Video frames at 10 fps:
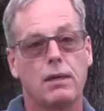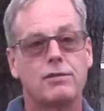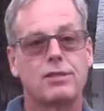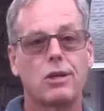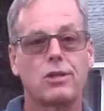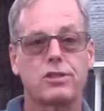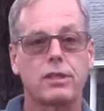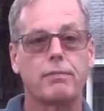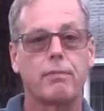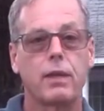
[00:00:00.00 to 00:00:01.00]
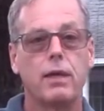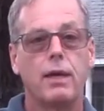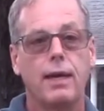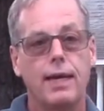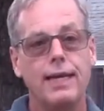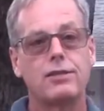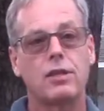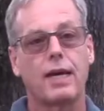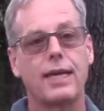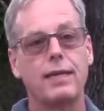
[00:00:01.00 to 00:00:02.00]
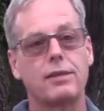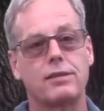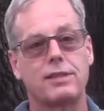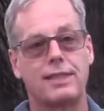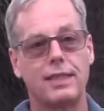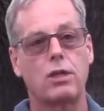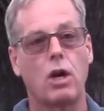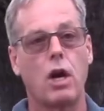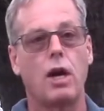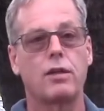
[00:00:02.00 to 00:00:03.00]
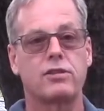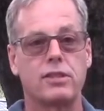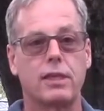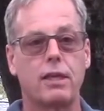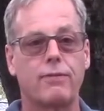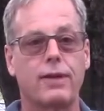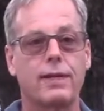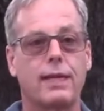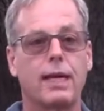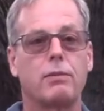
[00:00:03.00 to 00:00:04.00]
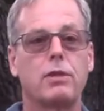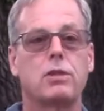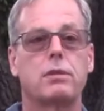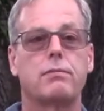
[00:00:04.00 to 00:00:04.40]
Seriously, Isaias did cause significant damage.